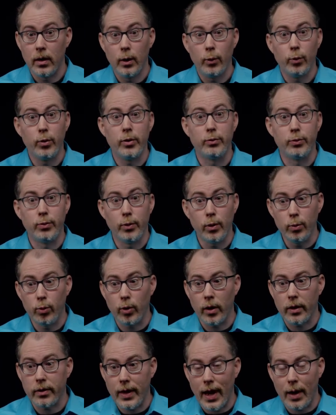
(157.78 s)
With
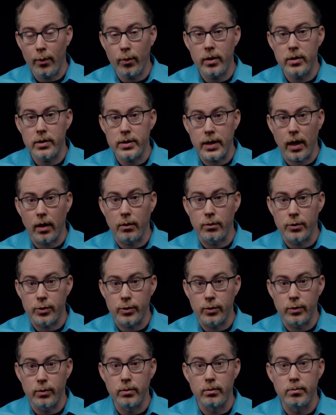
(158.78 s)
Rubrik, that went down
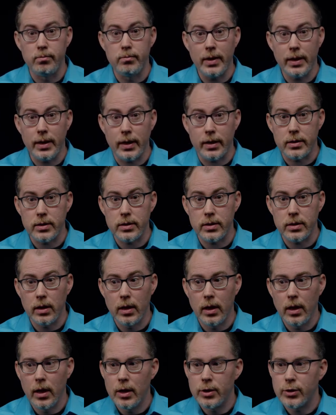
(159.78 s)
to minutes.
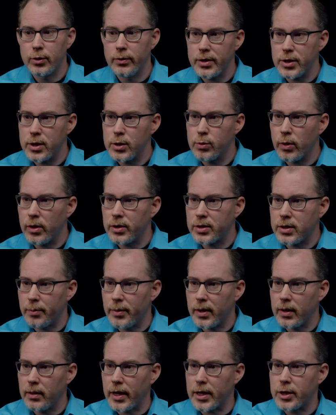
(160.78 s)
So this is where
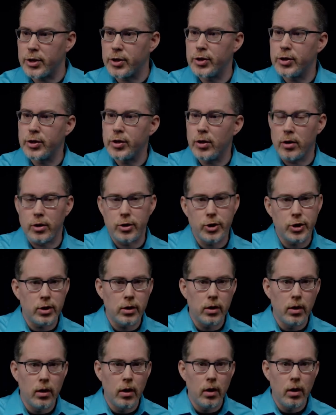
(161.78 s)
something like
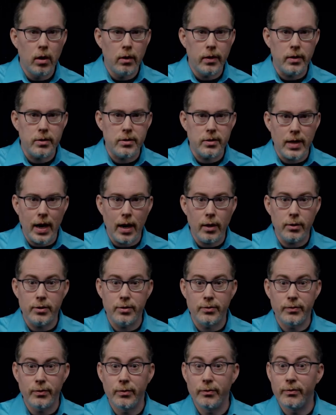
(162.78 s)
search, that
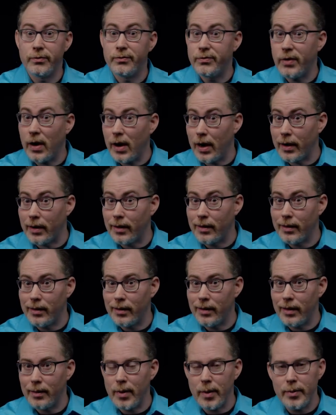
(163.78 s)
sounds fun
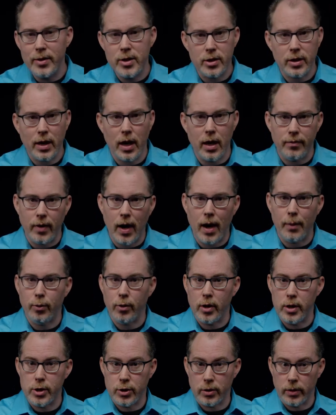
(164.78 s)
and maybe just kind of
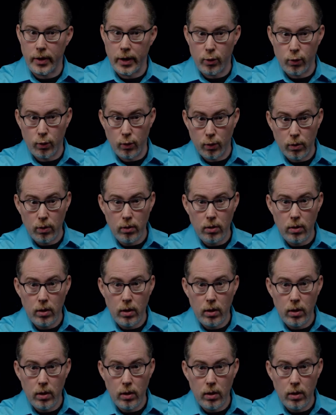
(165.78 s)
operationally cool,